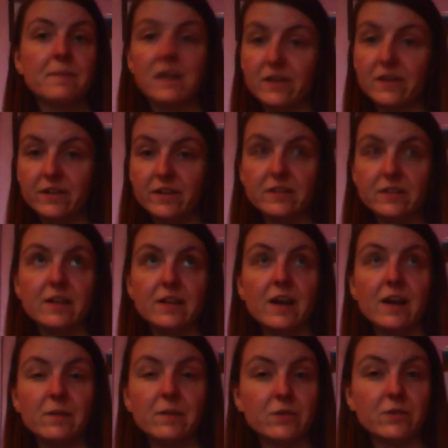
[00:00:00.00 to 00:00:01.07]
because
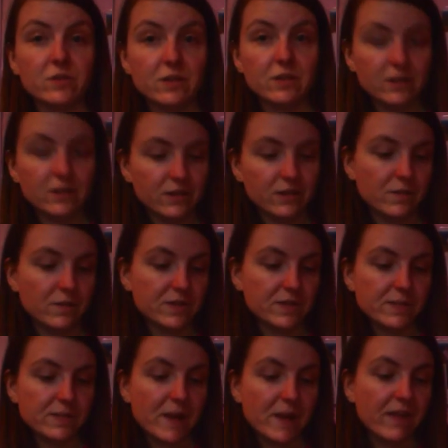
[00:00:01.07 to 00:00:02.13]
I
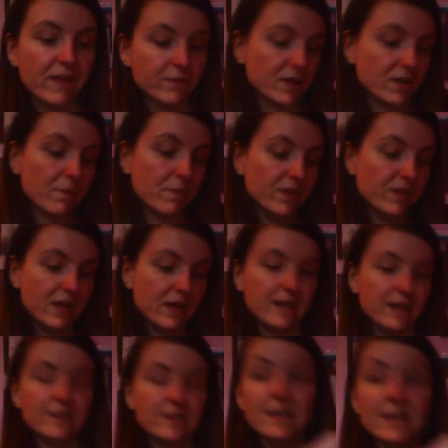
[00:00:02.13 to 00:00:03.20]
wanted to buy them something,
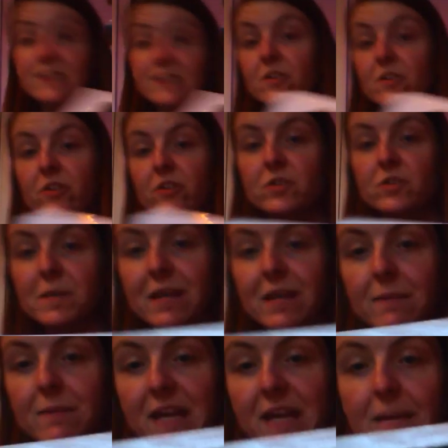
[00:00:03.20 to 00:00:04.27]
and it's a his and hers
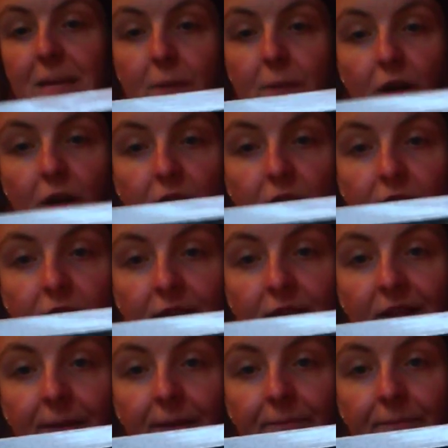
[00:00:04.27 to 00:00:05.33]
Minnie and Mickey mug.
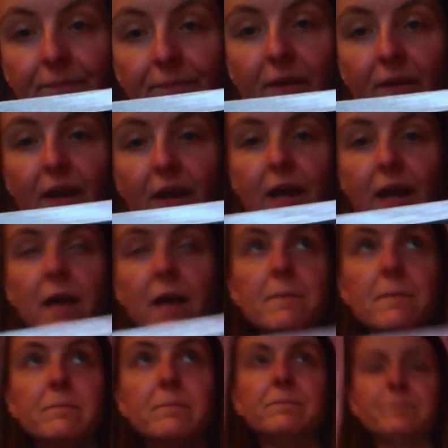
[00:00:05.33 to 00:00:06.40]

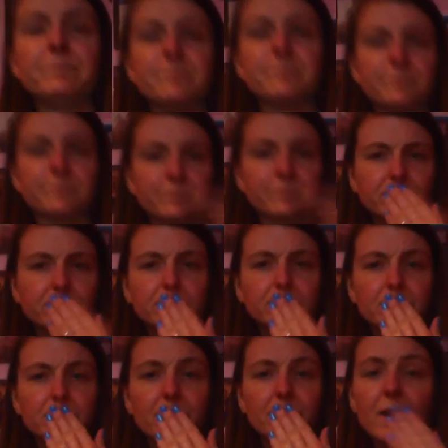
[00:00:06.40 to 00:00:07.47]
I
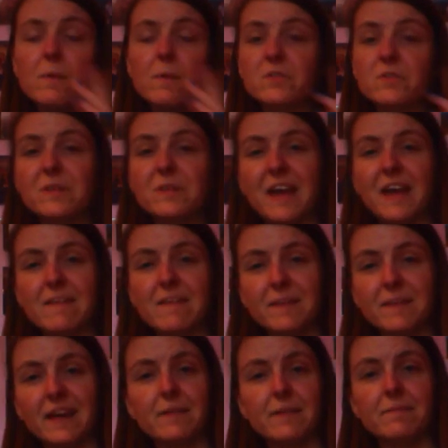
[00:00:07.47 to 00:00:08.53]
was going to get them
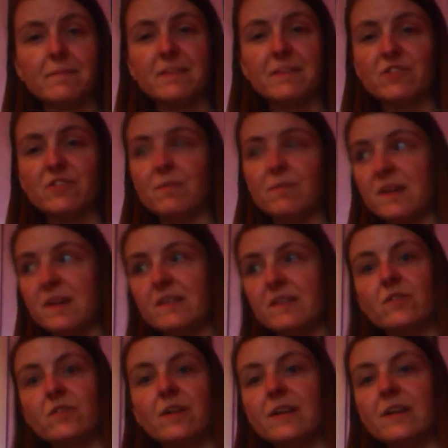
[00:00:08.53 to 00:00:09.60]
like a Mr. and
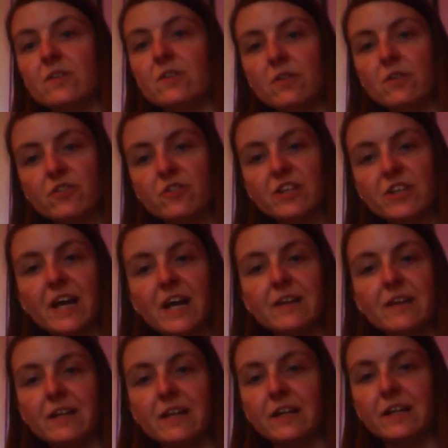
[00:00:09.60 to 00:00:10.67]
Mrs. or a his and hers
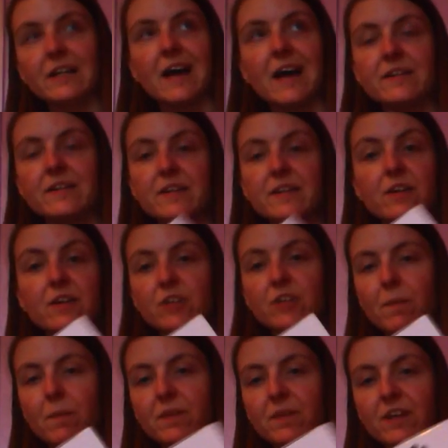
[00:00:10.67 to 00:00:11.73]
like glass set or
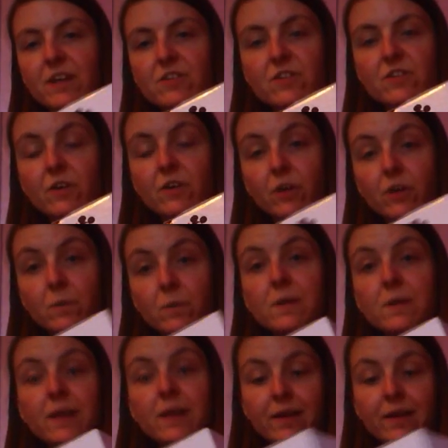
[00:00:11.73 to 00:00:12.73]
something. I just thought no,